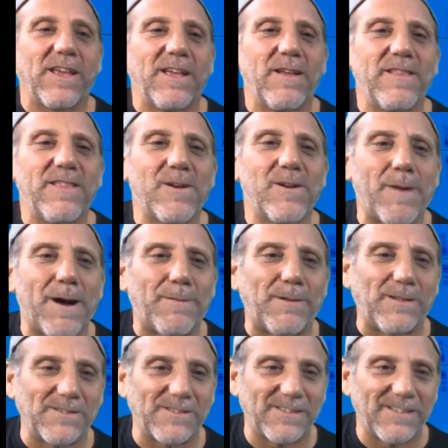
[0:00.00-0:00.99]
They're
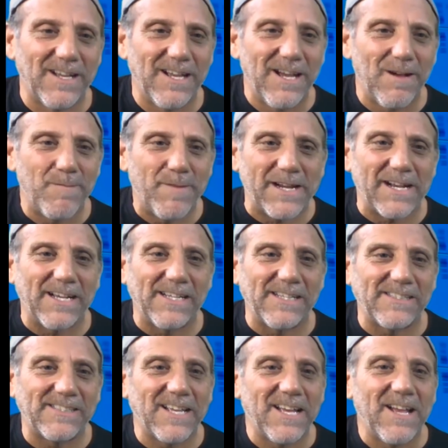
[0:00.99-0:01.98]
bubbles
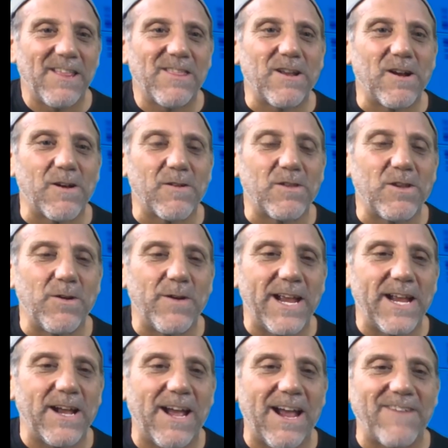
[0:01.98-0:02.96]
because they're
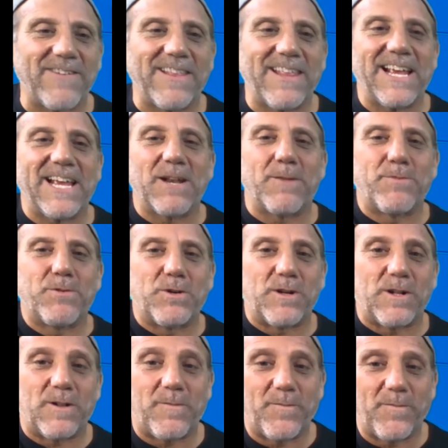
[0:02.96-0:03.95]
doing everything in a pool.